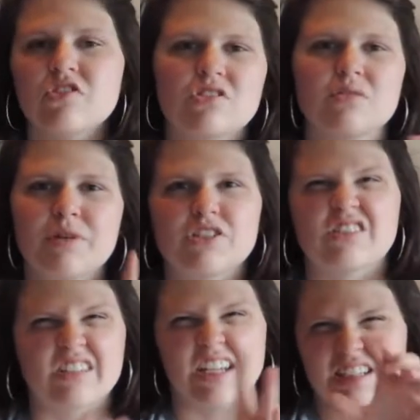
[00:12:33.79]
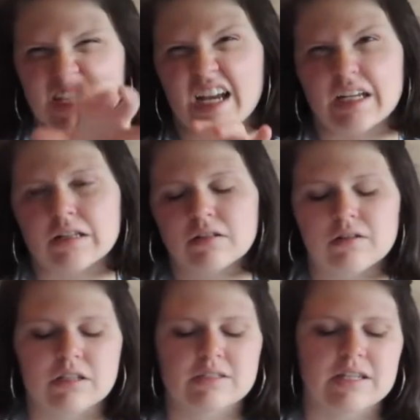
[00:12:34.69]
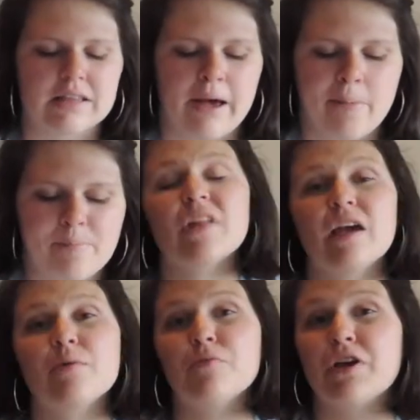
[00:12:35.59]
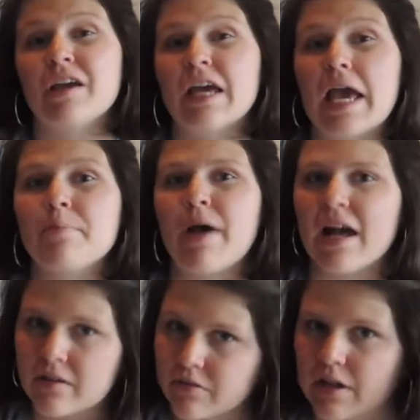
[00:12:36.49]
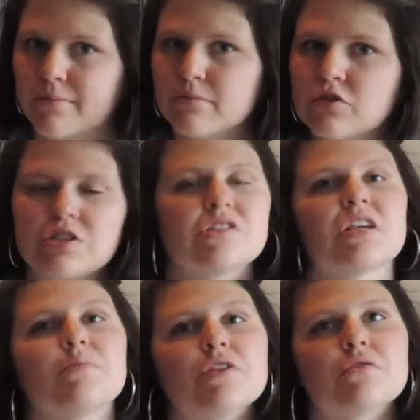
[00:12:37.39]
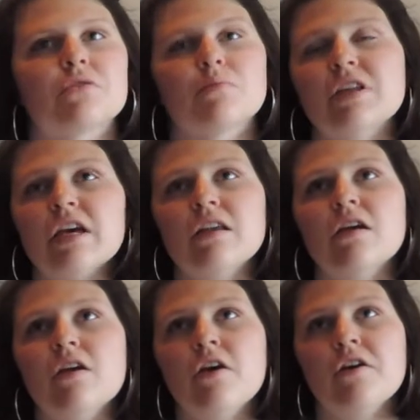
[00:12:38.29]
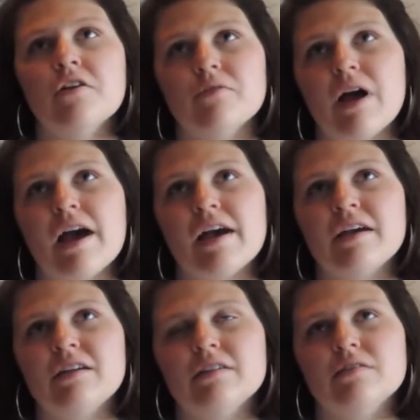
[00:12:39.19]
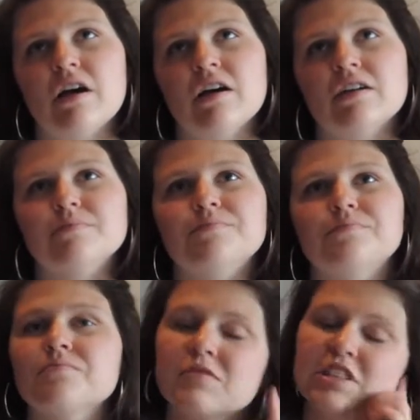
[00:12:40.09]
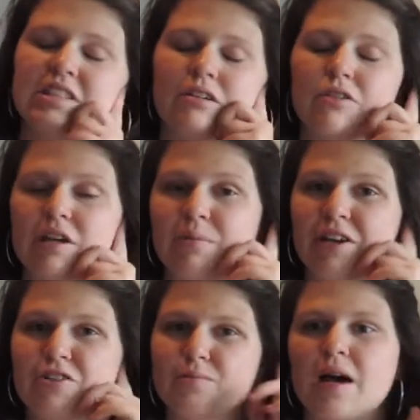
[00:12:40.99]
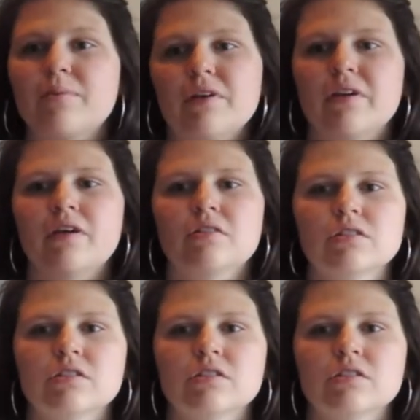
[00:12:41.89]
Just a bunch of like tiny little things like that. I am bringing a pack of gum just to get me through the plane ride, because I don't like my ears popping,